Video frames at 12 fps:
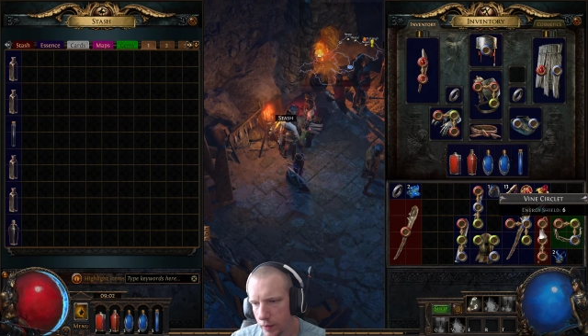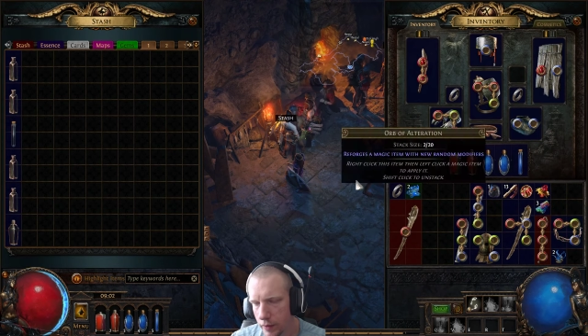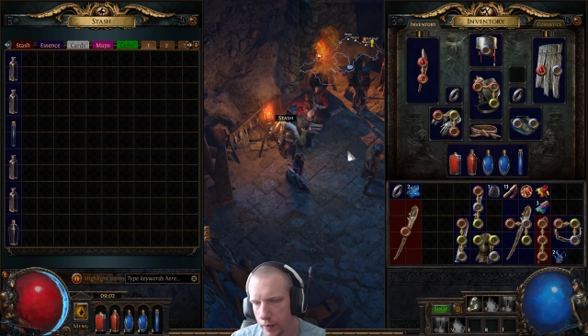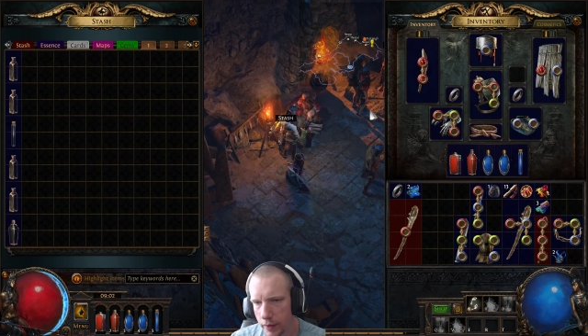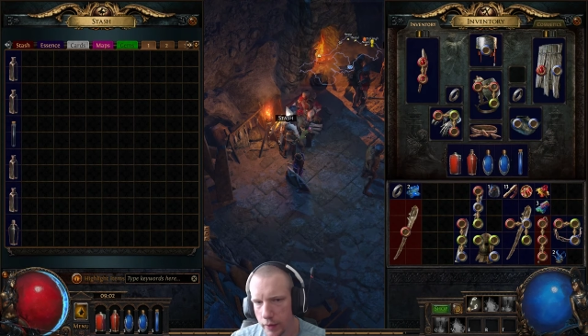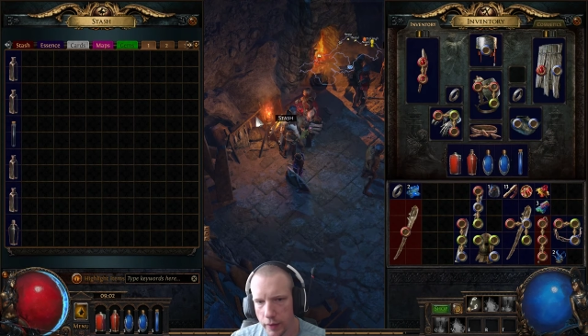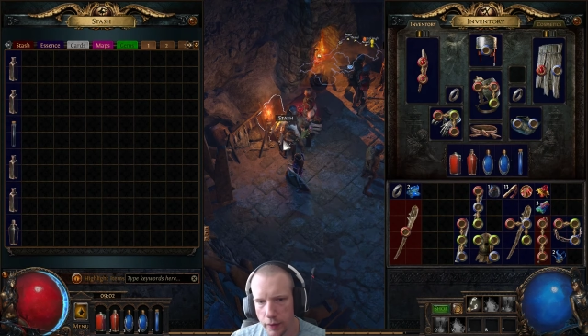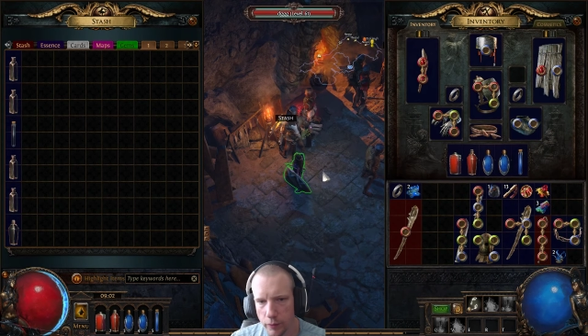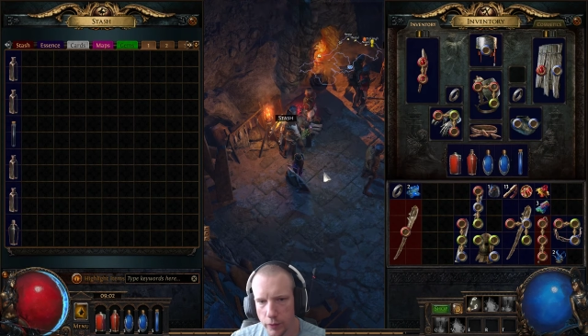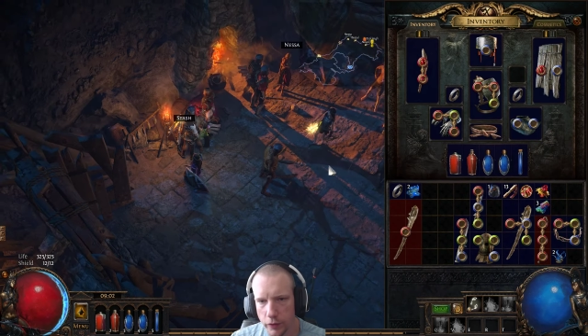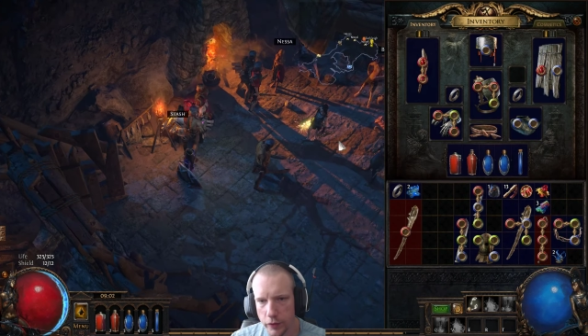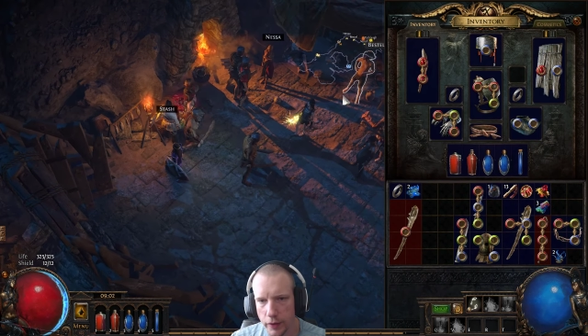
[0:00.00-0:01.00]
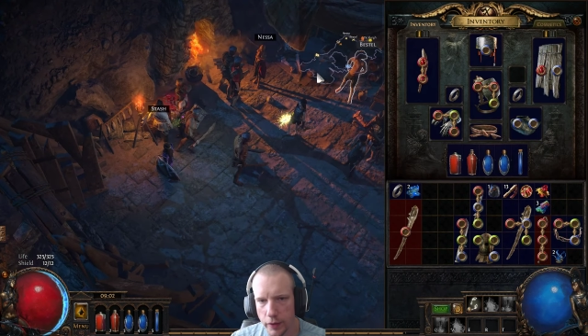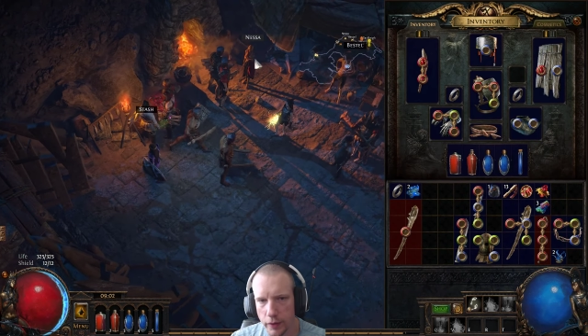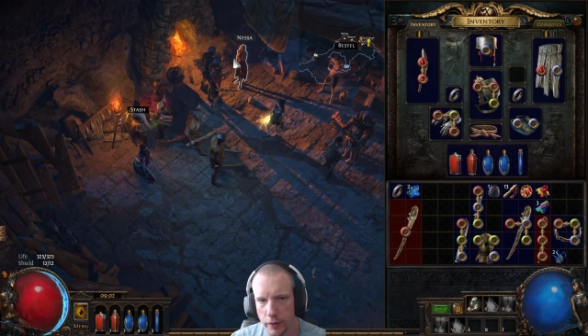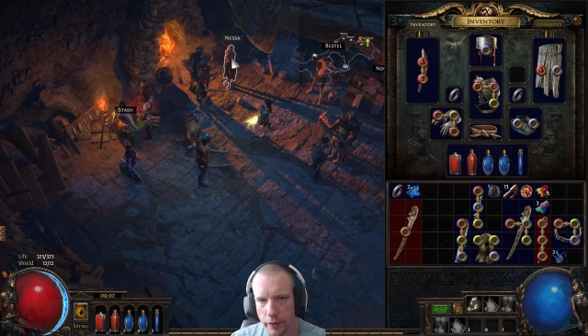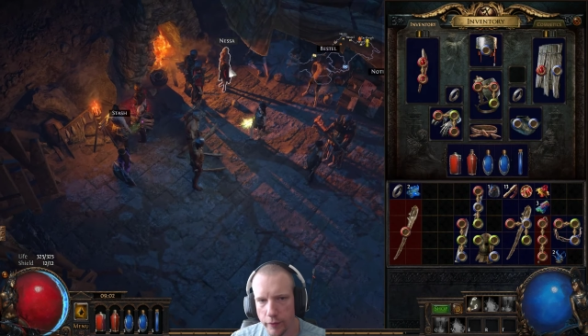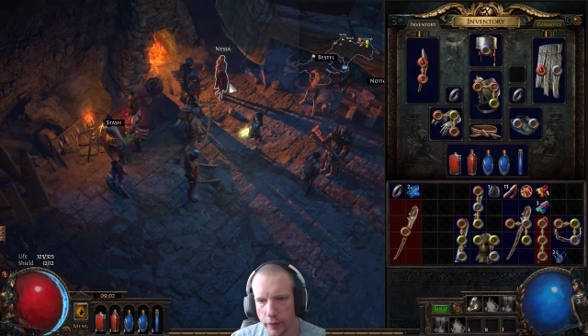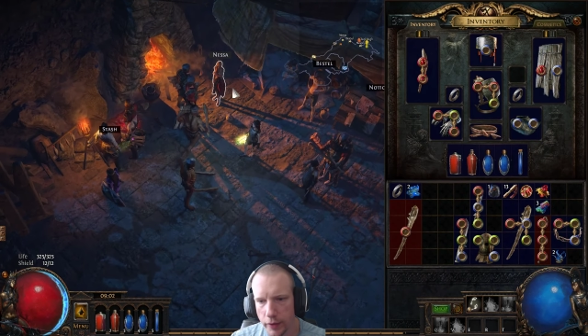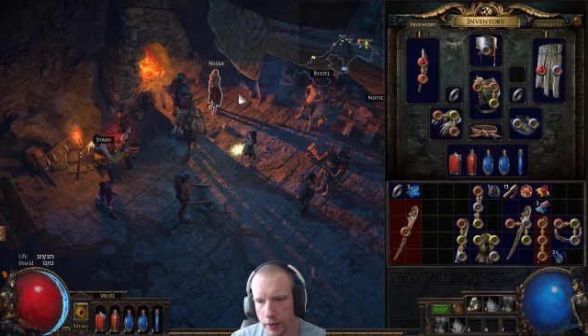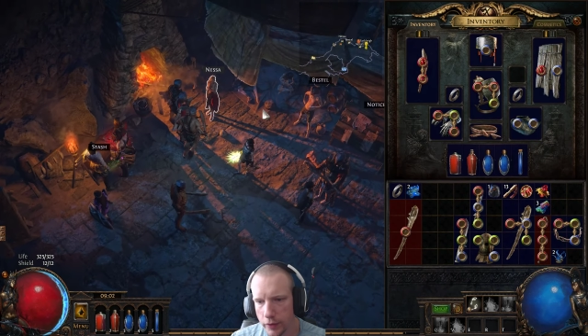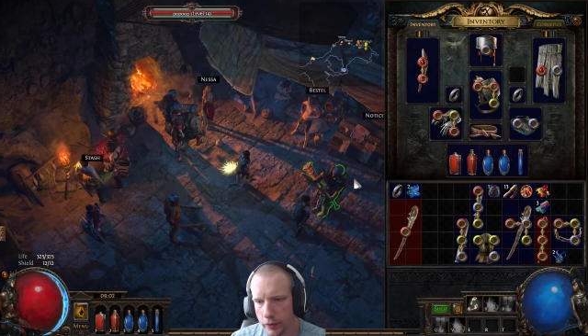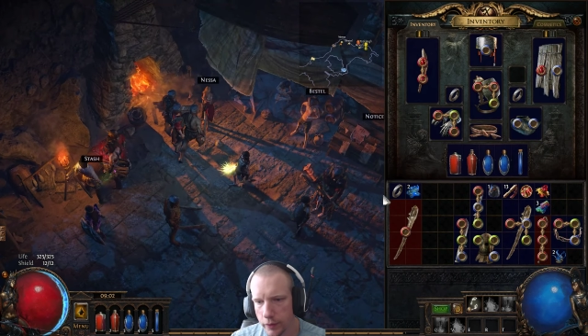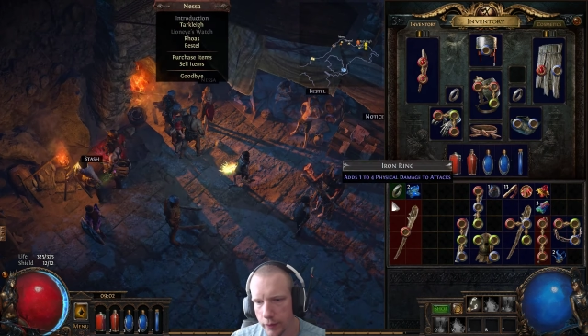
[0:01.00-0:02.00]
And then we'll sell everything
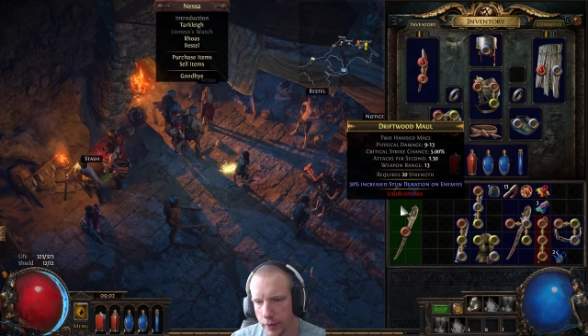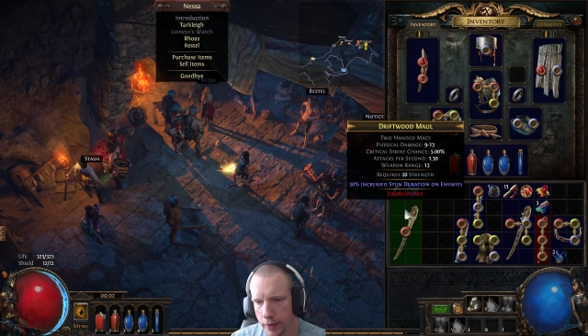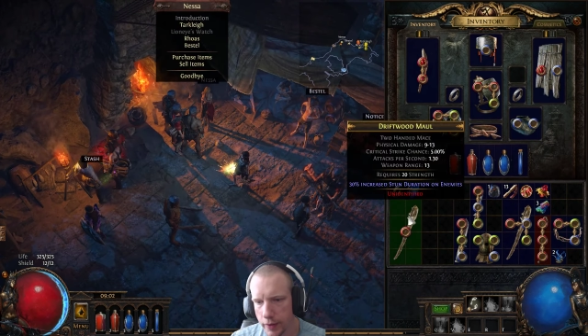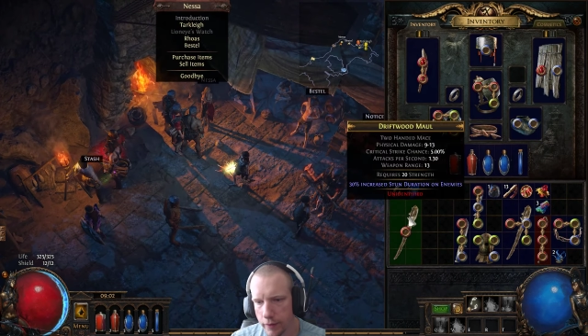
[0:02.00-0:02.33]
else that we have.